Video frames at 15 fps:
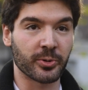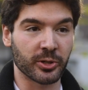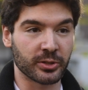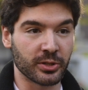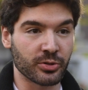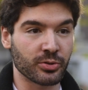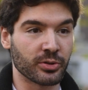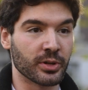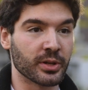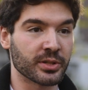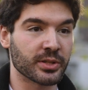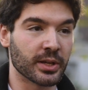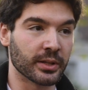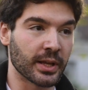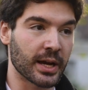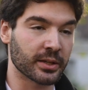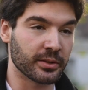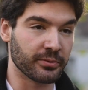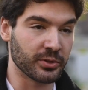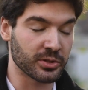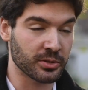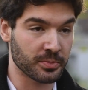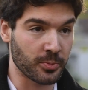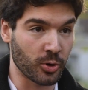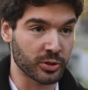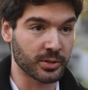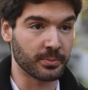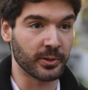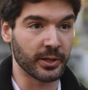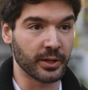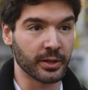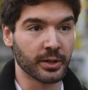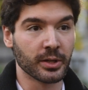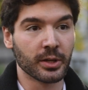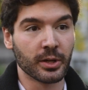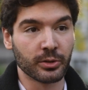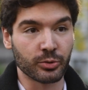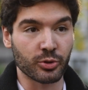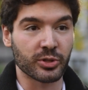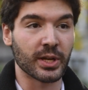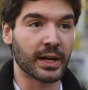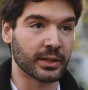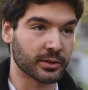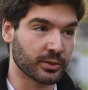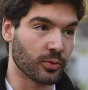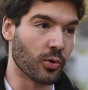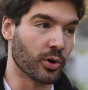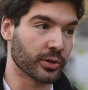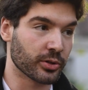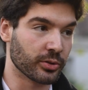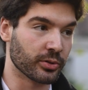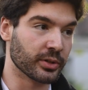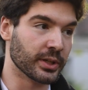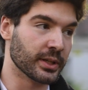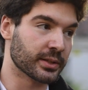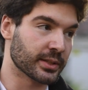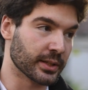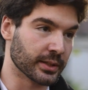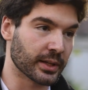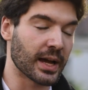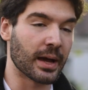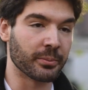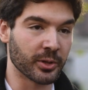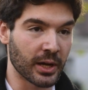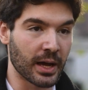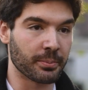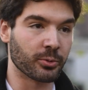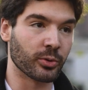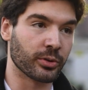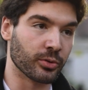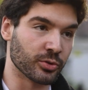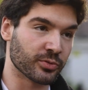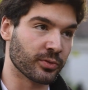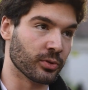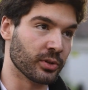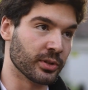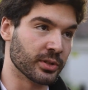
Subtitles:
practitioners, and activists, possibly, to start working on it and coming up with useful